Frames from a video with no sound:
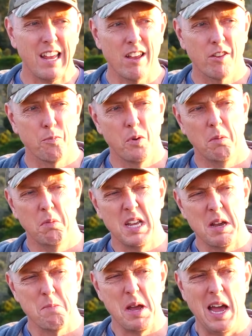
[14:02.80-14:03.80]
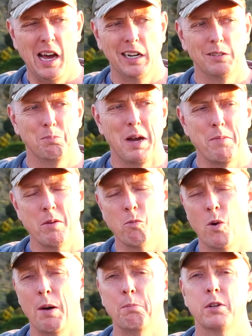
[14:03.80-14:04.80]
is probably about maybe
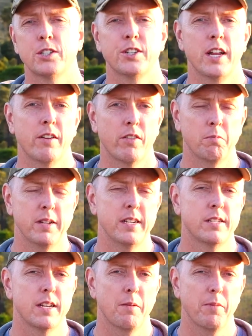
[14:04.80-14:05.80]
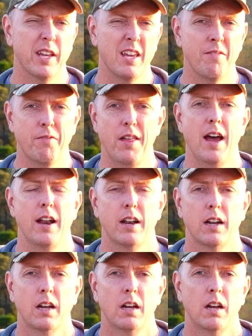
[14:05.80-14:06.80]
1% of them did something, if that.
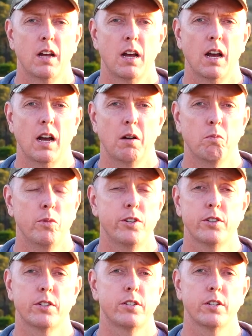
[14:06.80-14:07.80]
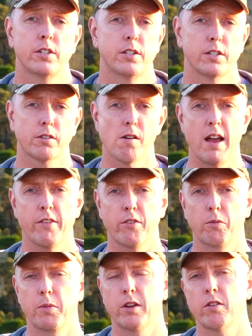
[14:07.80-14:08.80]
Which is just
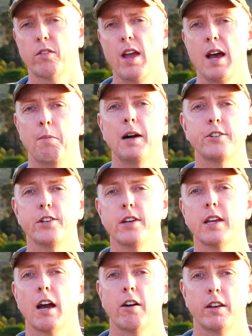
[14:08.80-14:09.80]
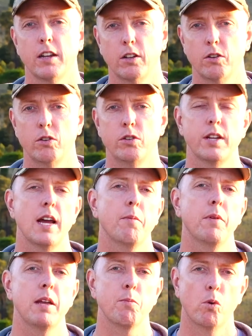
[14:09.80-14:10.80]
disgraceful, because how much are you going to lose? How
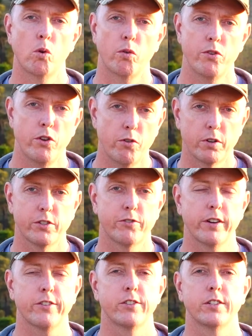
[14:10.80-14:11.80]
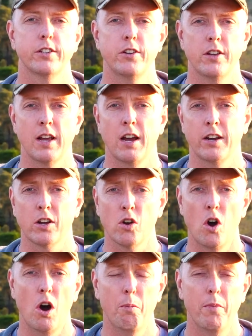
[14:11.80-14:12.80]
many more new restrictions are you going to
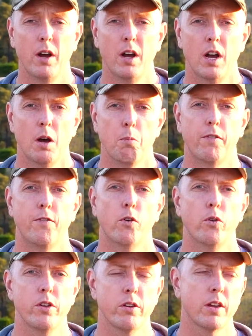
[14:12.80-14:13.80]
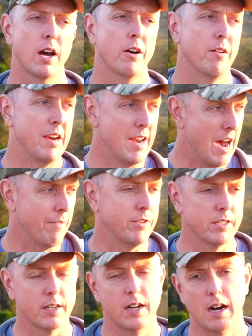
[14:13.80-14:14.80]
cop before you go, enough
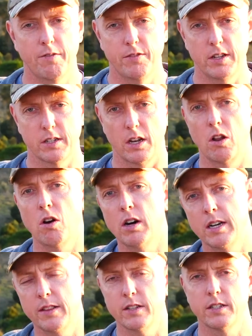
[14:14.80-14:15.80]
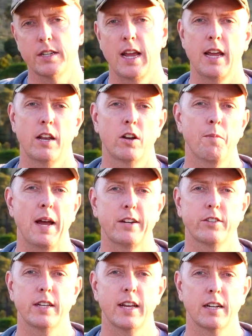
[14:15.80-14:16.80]
is enough, there's a line in the sand and I'm
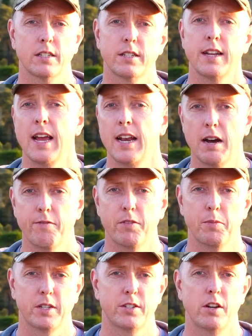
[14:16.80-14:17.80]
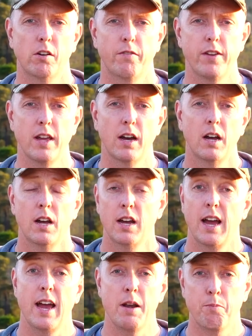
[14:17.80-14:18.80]
actually going to stand up for myself here
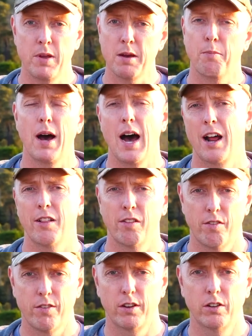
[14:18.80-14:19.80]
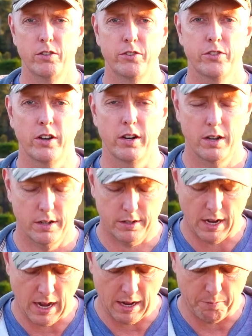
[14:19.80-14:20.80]
and be a part of the solution?
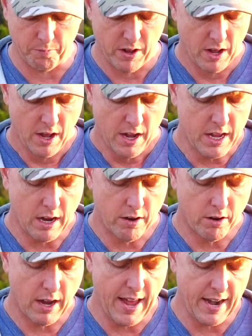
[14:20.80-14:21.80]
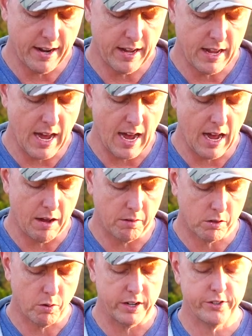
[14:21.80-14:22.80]
You know, I had a
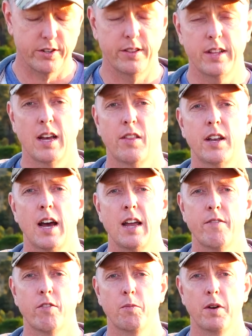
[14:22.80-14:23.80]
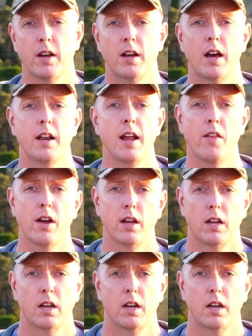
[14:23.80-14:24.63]
question the other day from another